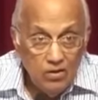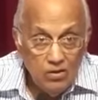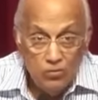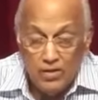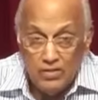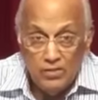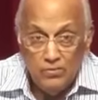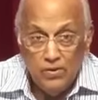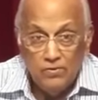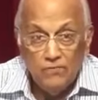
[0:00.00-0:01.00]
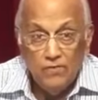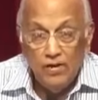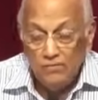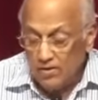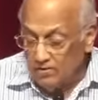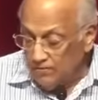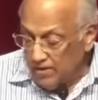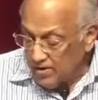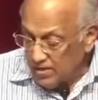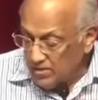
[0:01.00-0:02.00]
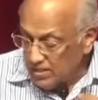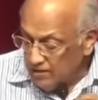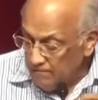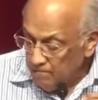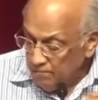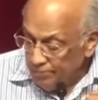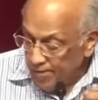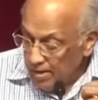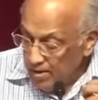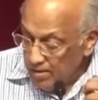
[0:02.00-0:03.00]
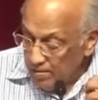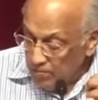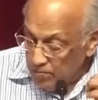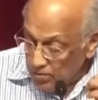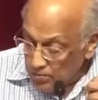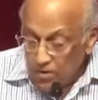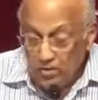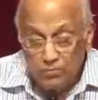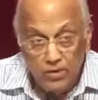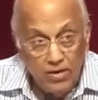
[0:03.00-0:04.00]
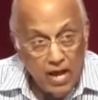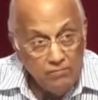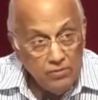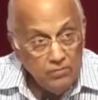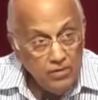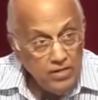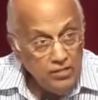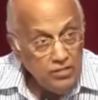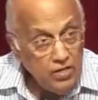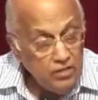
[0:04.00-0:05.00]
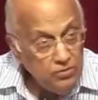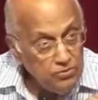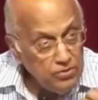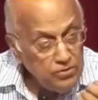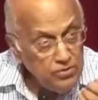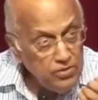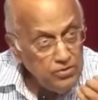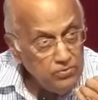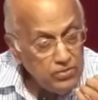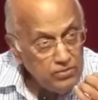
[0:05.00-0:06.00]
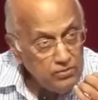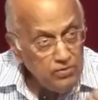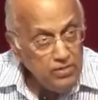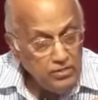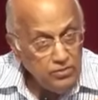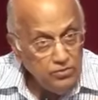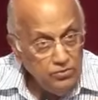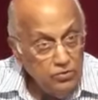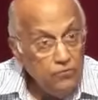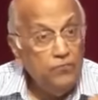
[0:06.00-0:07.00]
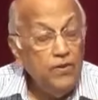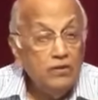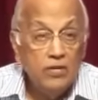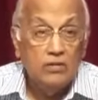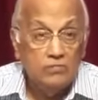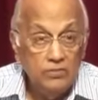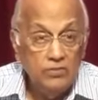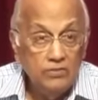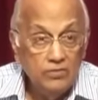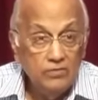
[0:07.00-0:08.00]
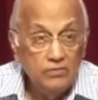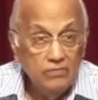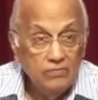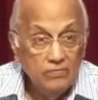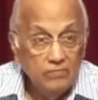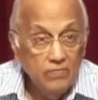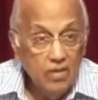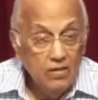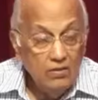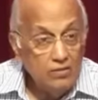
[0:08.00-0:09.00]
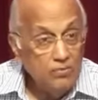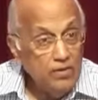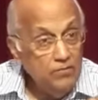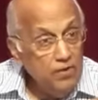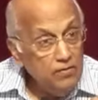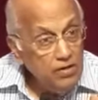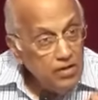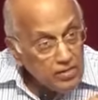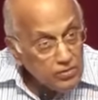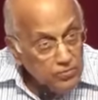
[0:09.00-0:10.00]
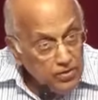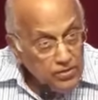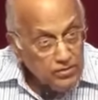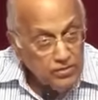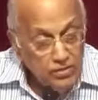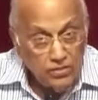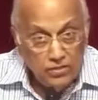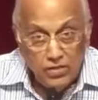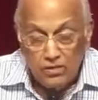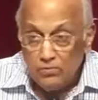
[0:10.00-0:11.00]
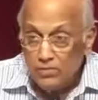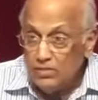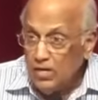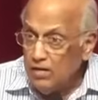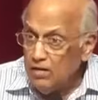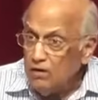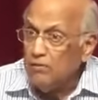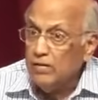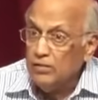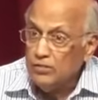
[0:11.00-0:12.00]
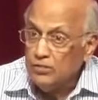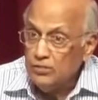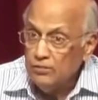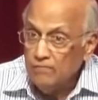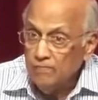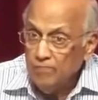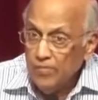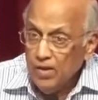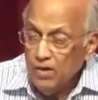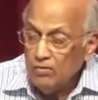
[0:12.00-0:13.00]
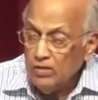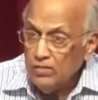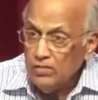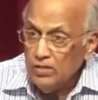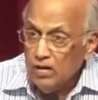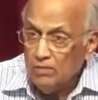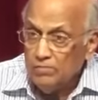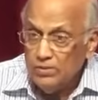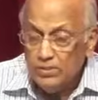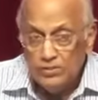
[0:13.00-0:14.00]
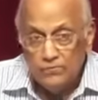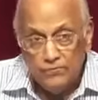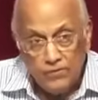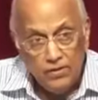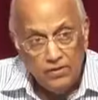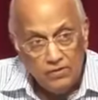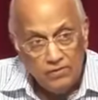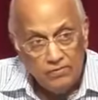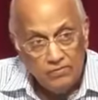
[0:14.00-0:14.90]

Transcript: Or why is it we are afraid of it? In fact, he said, the world will have tribulation, and as soon as you hear the word tribulation, you know fear comes. That's why the very next words Jesus said was, take courage. Courage is the opposite of fear.